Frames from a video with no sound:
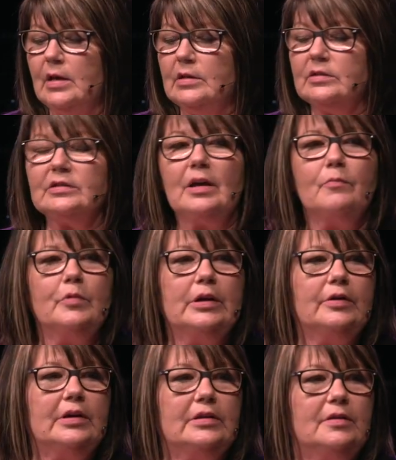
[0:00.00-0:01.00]
Somewhere
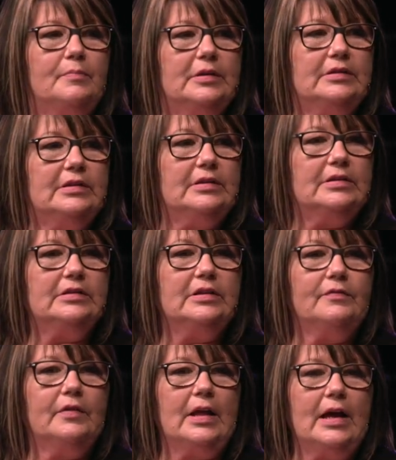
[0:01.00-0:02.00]
in the busyness
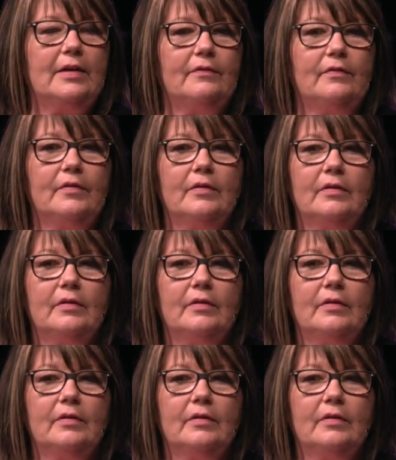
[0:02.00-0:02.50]
of life,